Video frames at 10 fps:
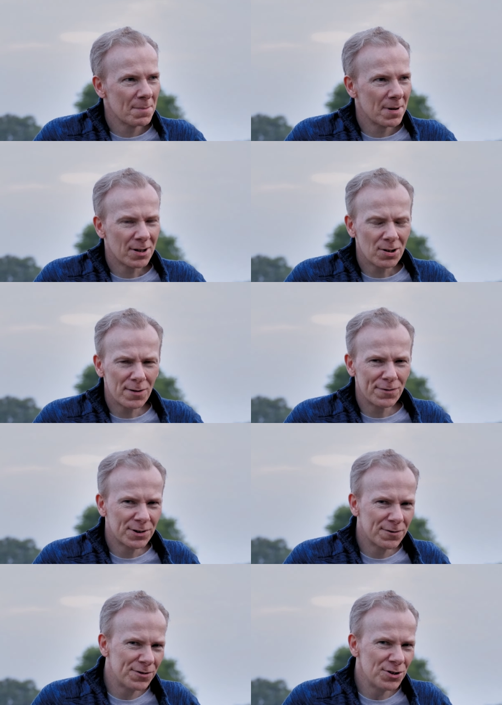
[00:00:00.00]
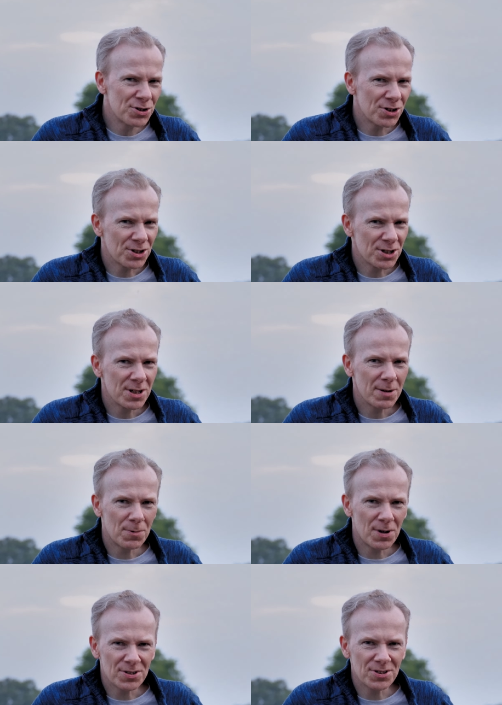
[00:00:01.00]
But I got a few shots
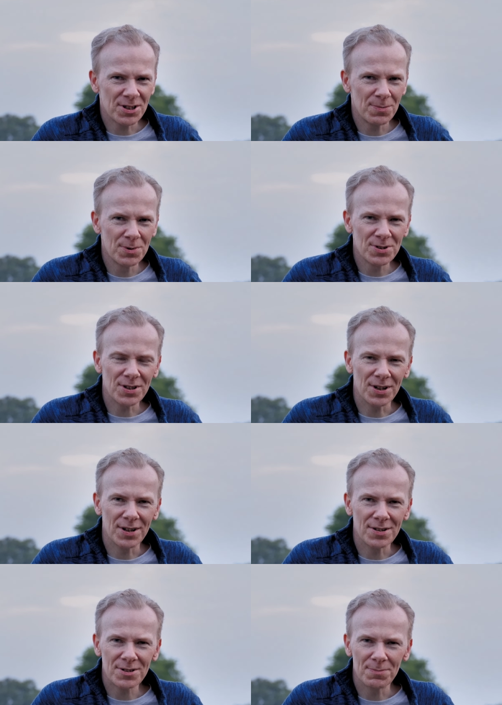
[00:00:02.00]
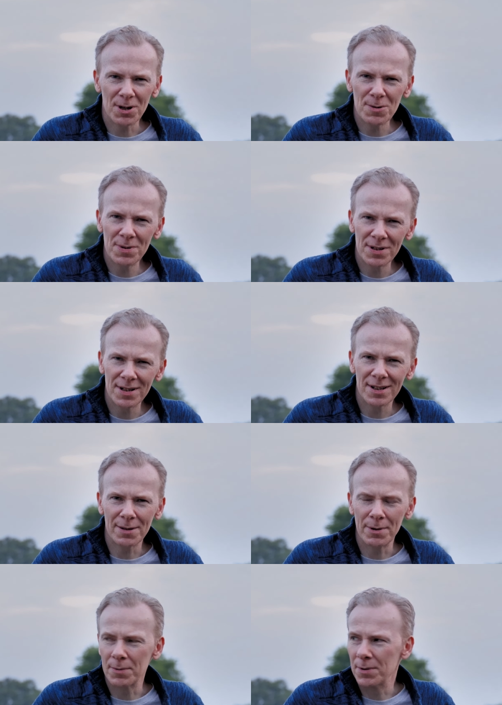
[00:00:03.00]
whilst the sun was there, so I'm hoping they
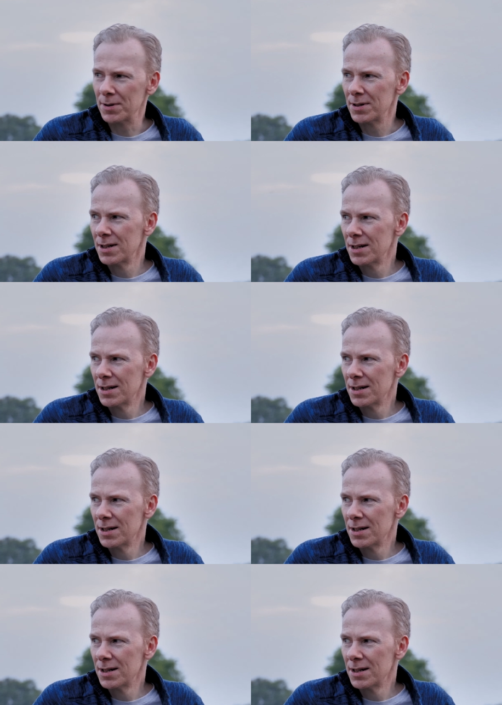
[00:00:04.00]
come out well.